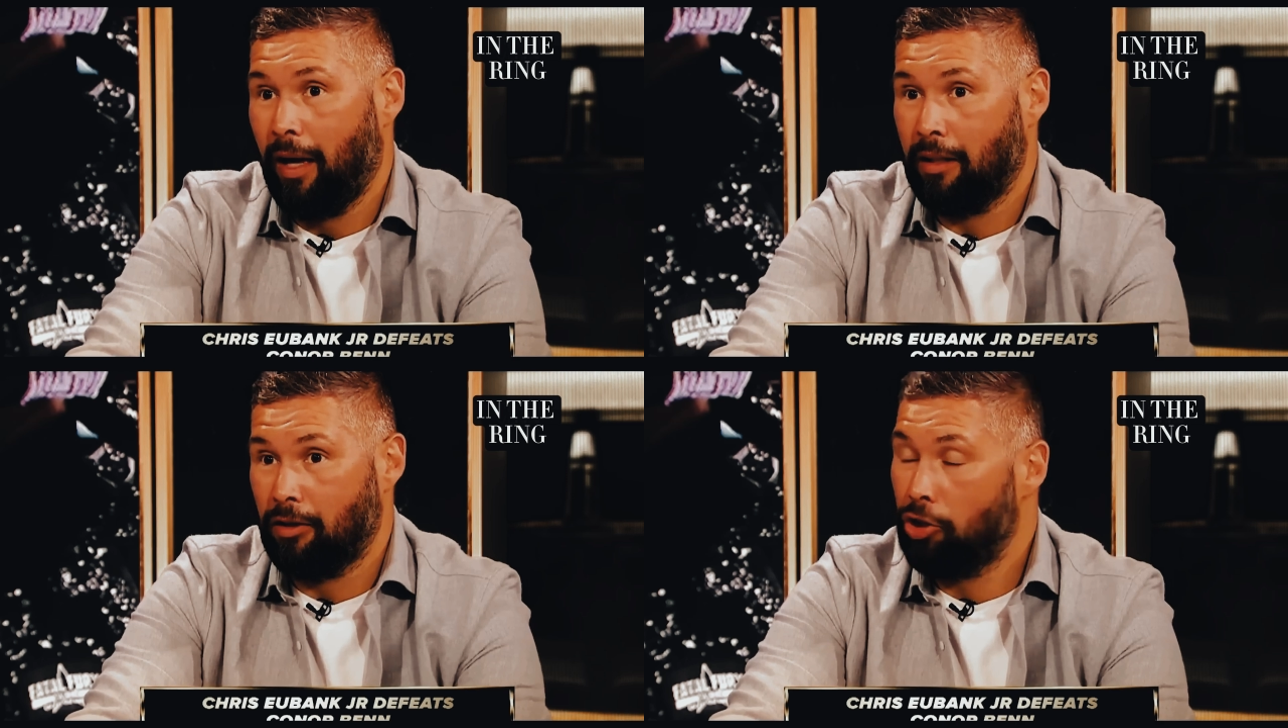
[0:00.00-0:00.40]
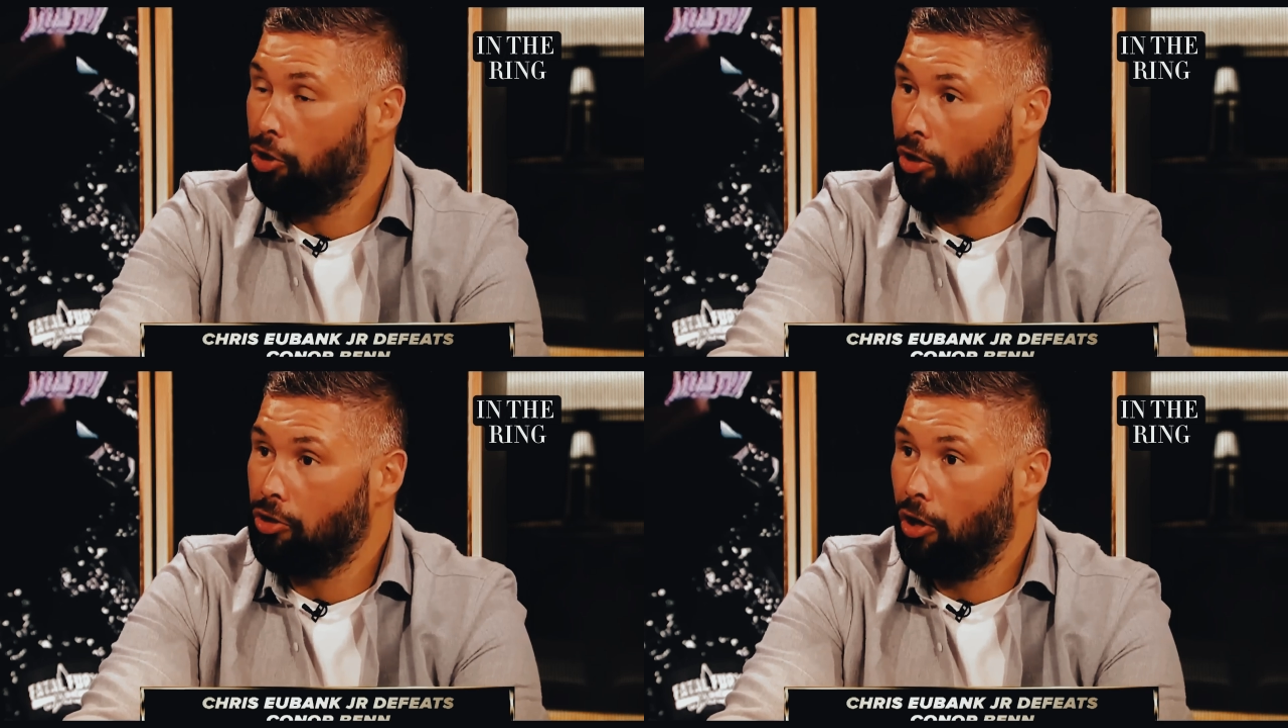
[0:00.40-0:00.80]
will be
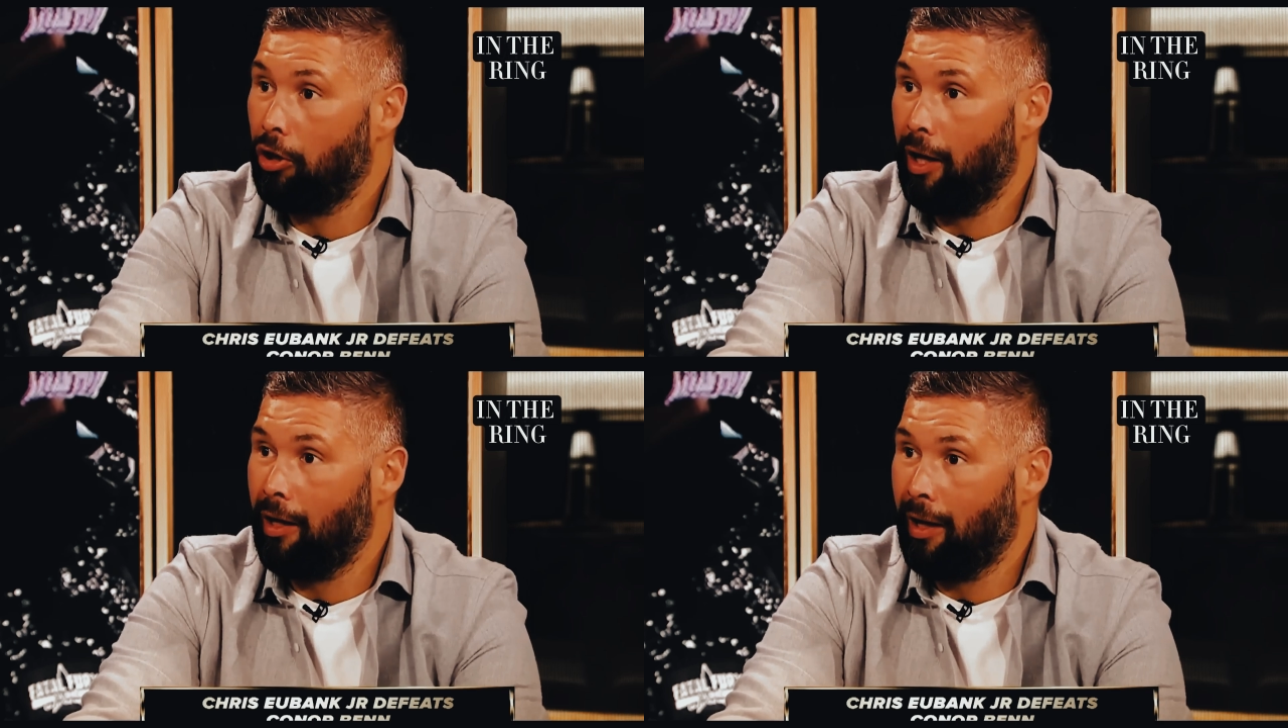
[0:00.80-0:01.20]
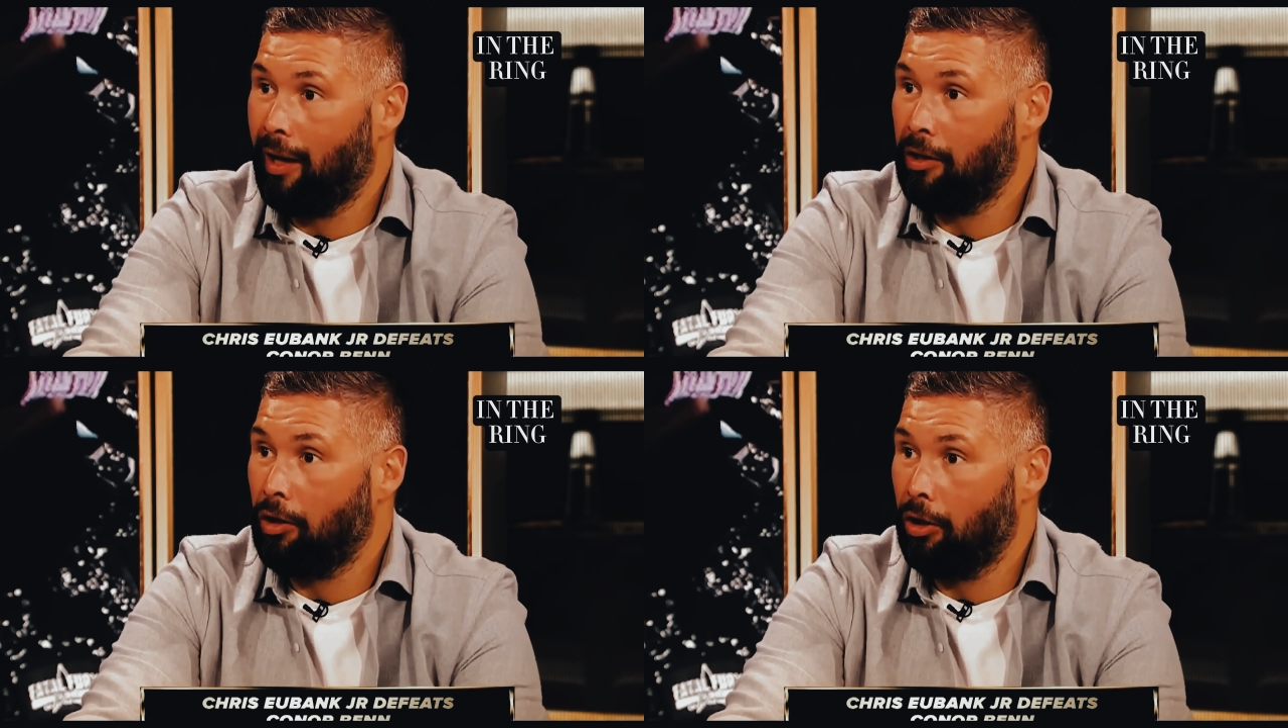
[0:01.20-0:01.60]
written not in
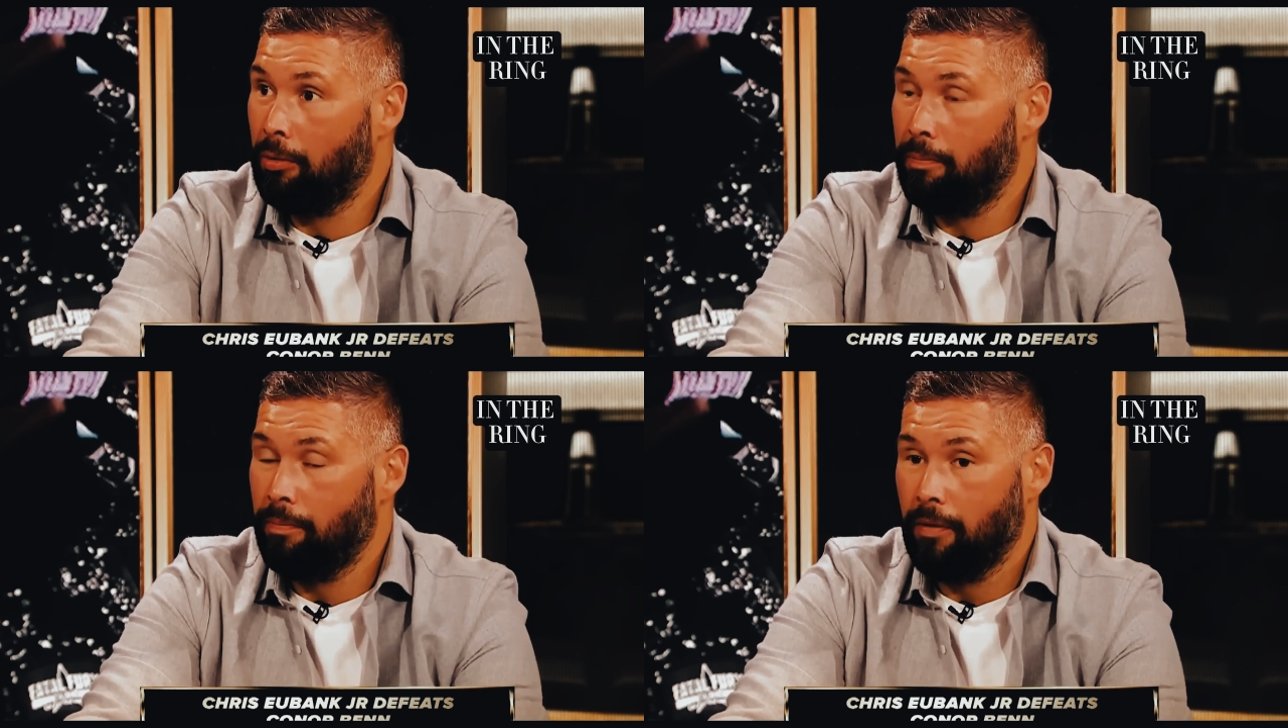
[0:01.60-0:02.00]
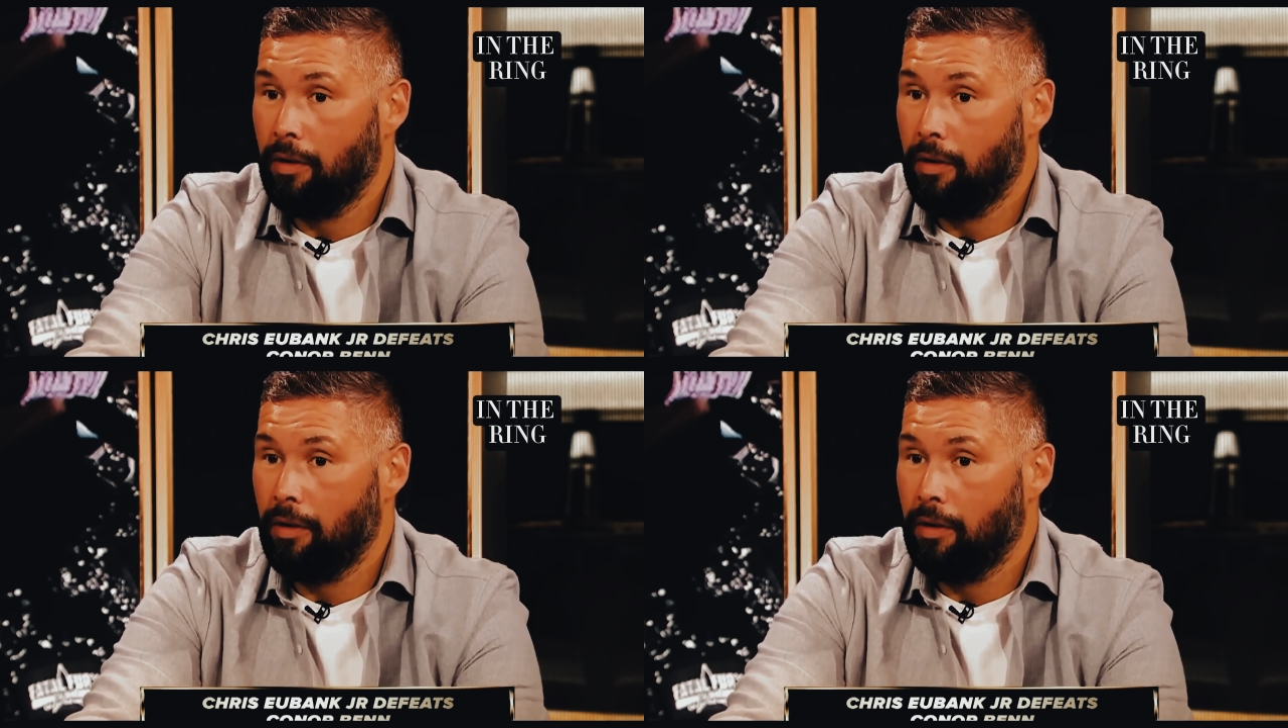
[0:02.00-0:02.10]
words,